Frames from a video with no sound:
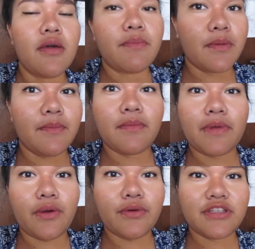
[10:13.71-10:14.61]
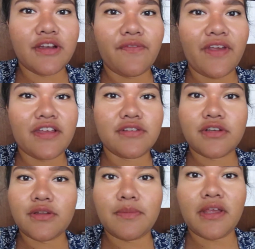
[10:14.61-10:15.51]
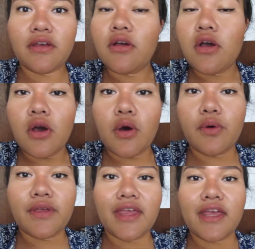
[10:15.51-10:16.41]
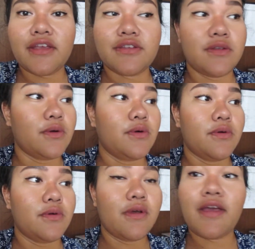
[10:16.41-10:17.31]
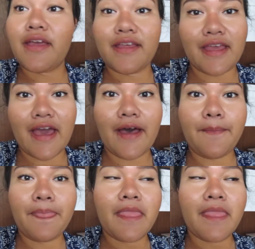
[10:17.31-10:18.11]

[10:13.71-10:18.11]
but my whole entire face could be okay. So yeah,